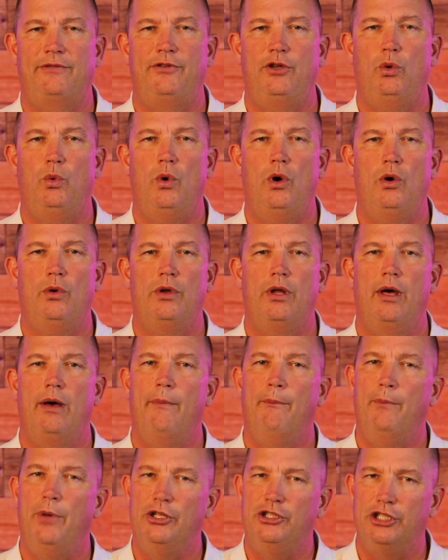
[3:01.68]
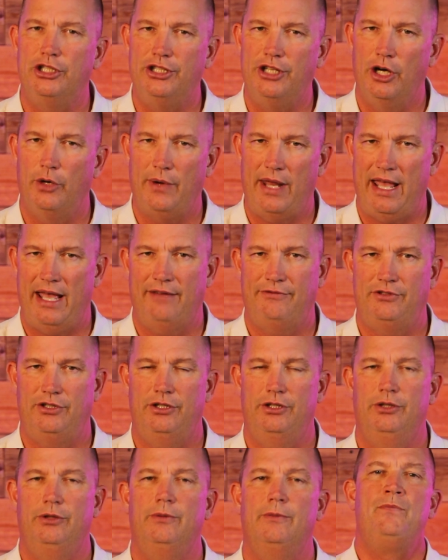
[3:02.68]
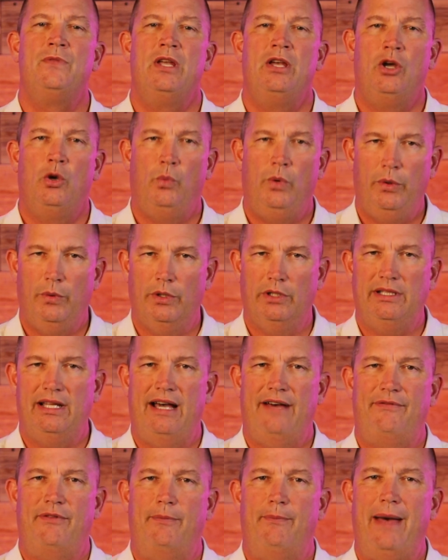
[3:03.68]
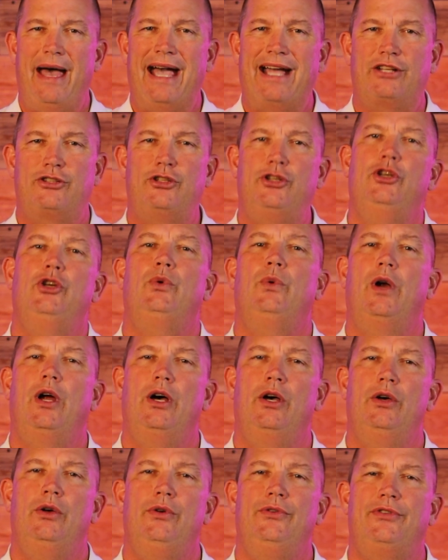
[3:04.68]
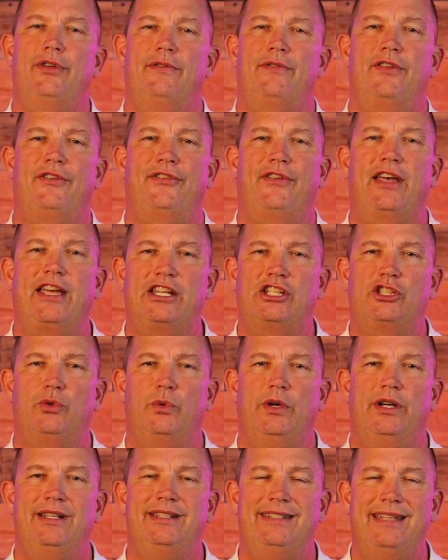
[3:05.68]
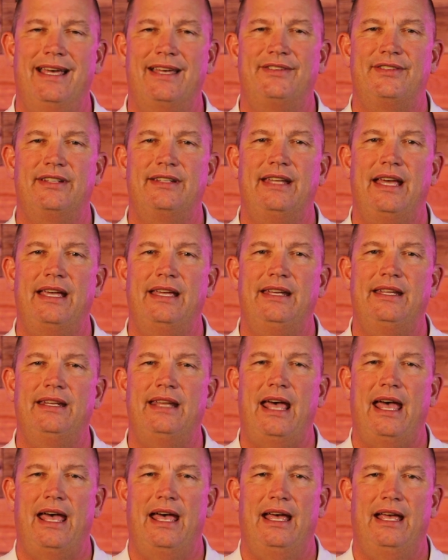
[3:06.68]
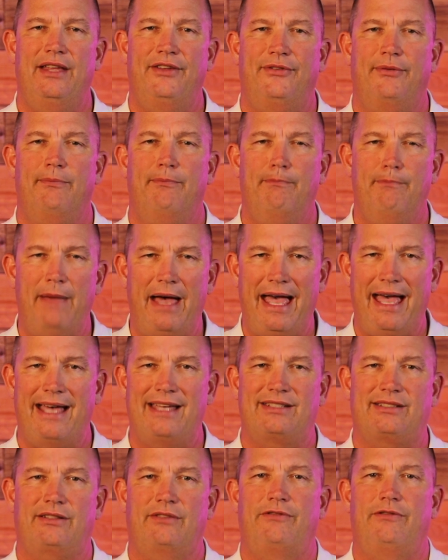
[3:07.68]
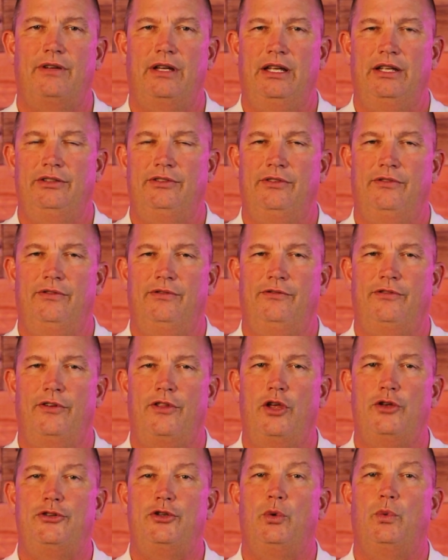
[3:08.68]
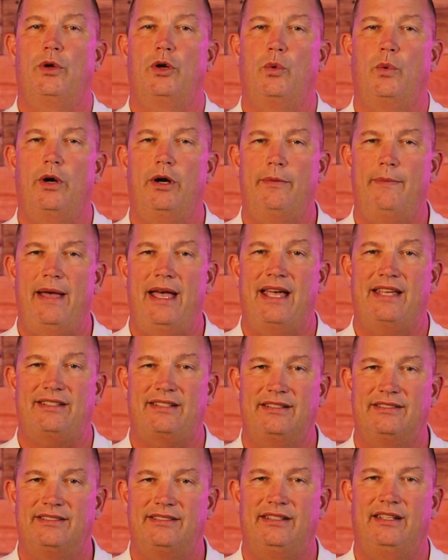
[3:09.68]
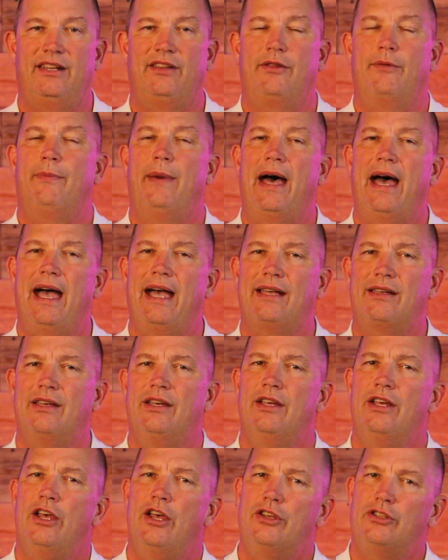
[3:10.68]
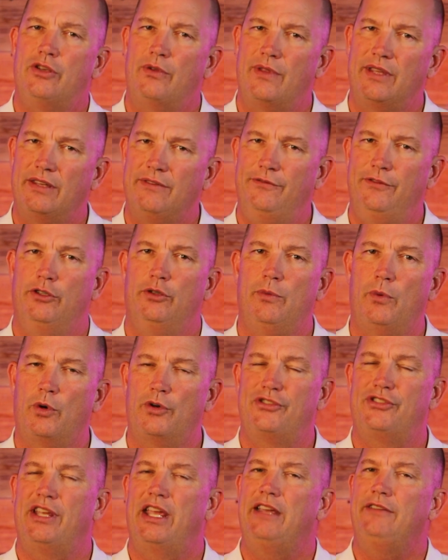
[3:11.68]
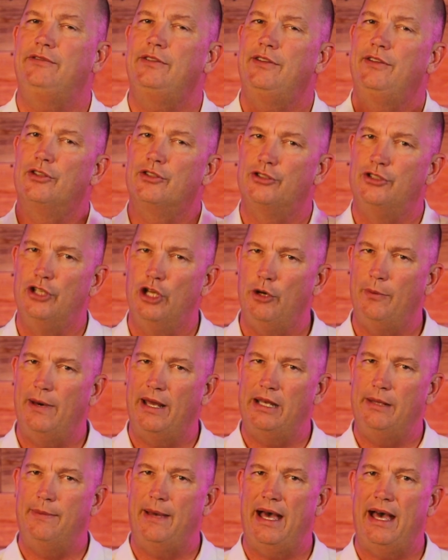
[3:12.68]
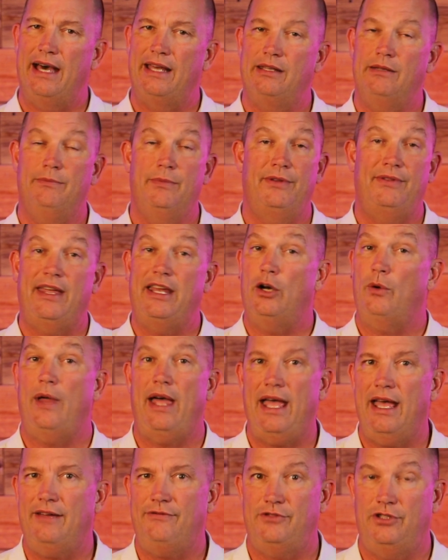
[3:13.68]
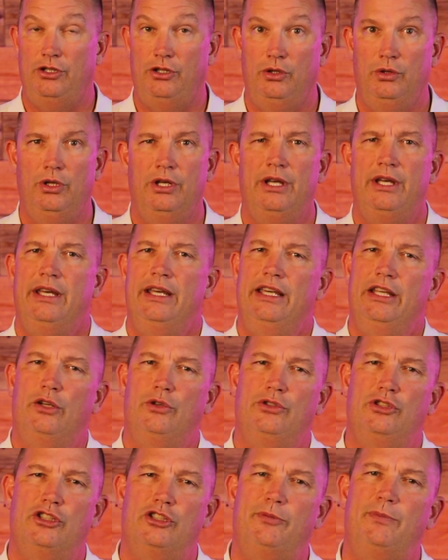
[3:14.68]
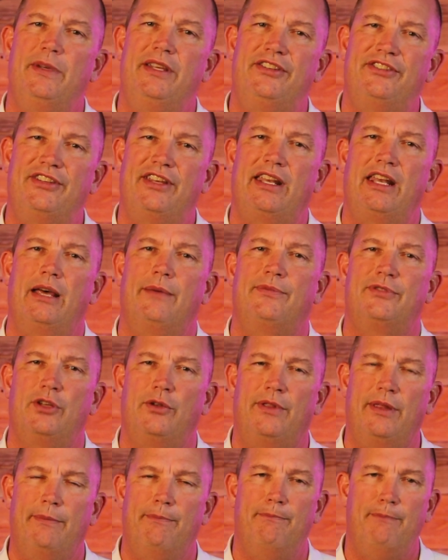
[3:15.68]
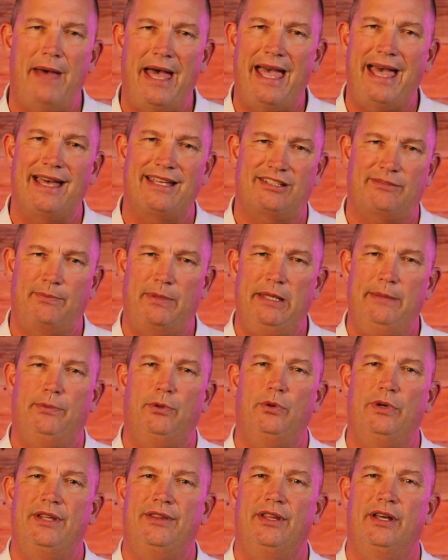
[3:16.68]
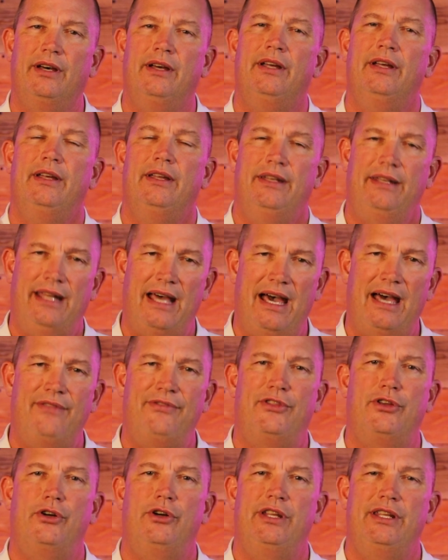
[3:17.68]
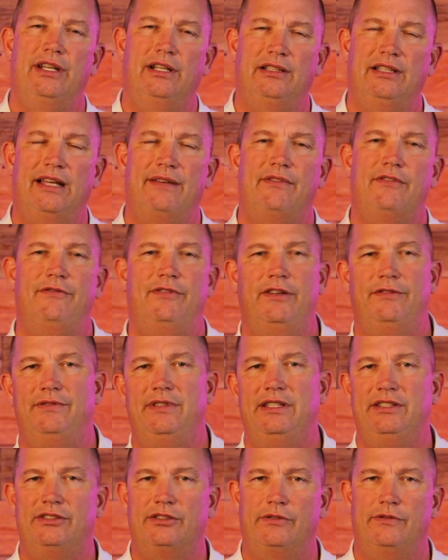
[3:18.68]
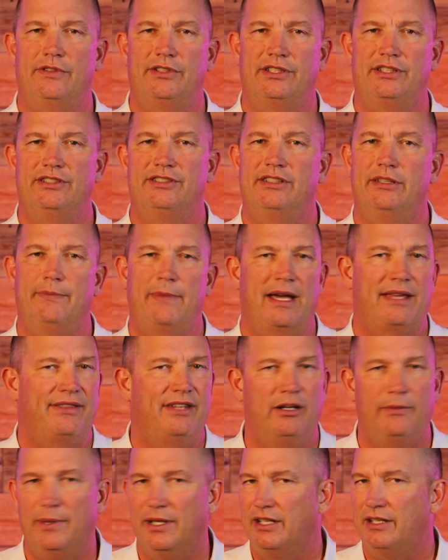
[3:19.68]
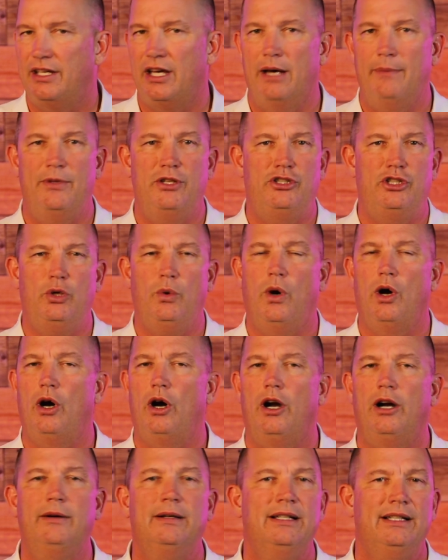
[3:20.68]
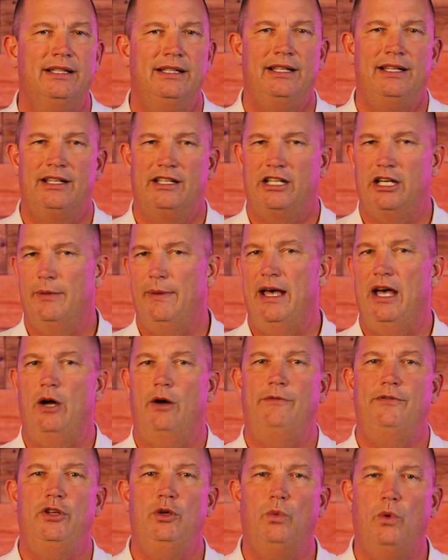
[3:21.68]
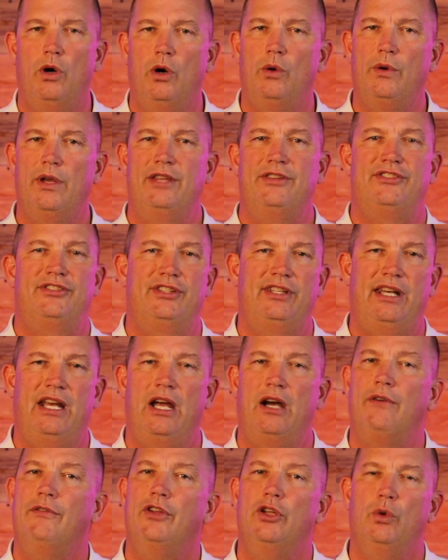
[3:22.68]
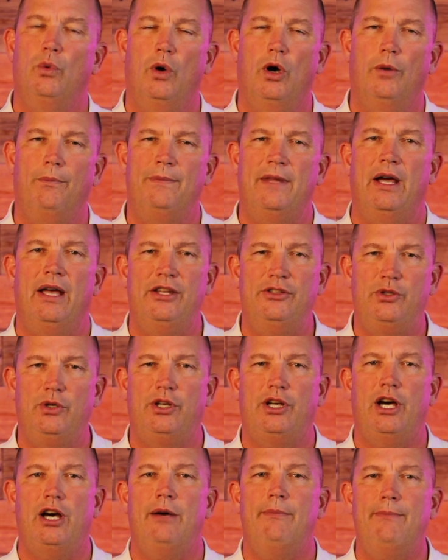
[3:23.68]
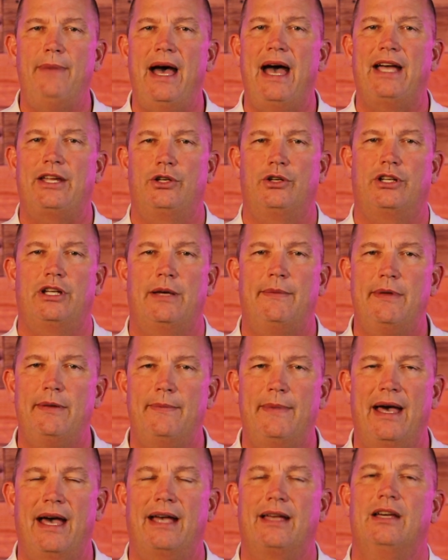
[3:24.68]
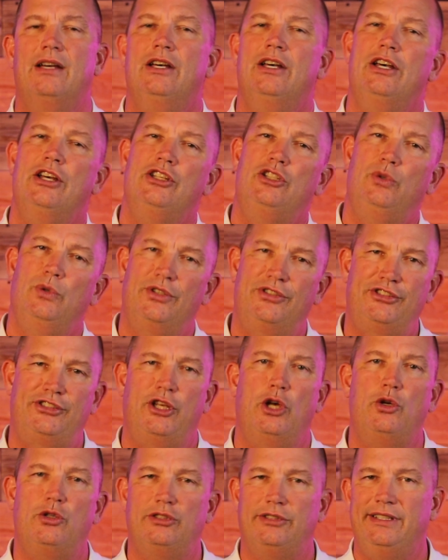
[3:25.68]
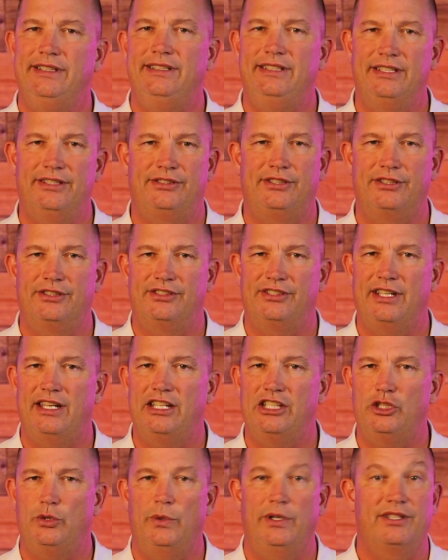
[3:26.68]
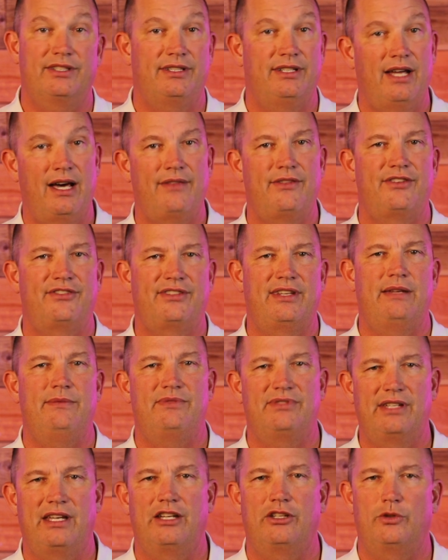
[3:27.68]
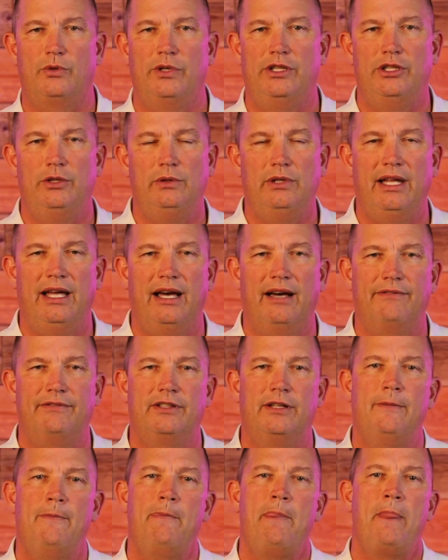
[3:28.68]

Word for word: if you want but you don't have to. We will have the back two rows of the sanctuary designated as mask, for those who want to wear a mask can sit at the back so they can feel more safely. There's nobody behind them, but they don't have to. It'll just be set up so that mask people in the 9.30 and 11.15 service can sit back there, but come as you are, come however you want, and sit however you want. Now, as you come back, you're coming back to a socially distant sanctuary. It's not the same sanctuary you left.